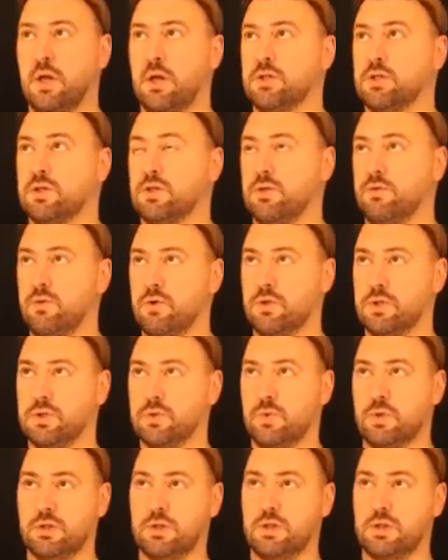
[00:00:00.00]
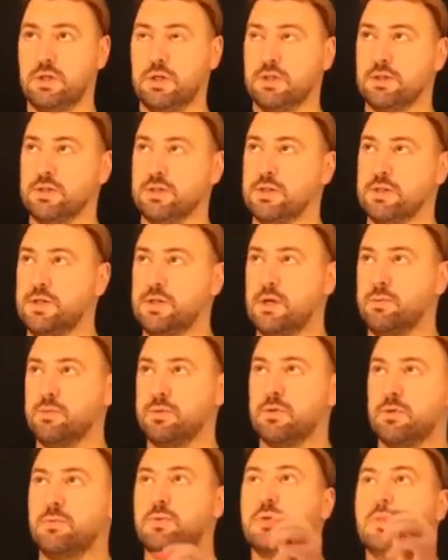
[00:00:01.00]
So the first one is the separable